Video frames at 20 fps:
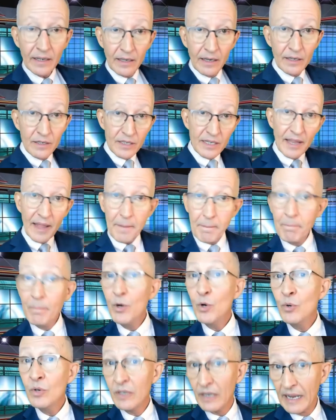understand that
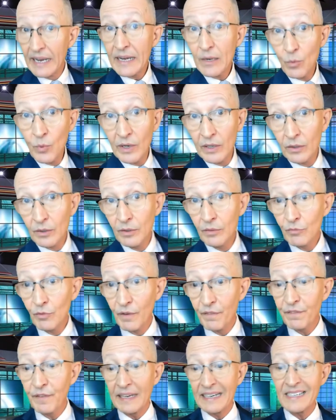moonlight will
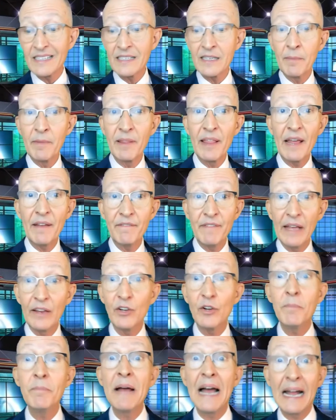reflect some of that value
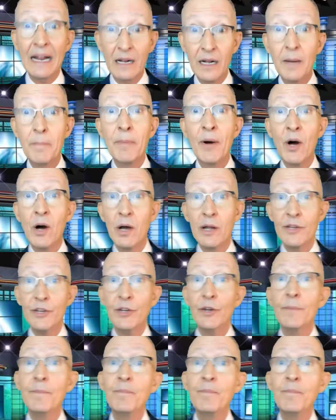back upon you.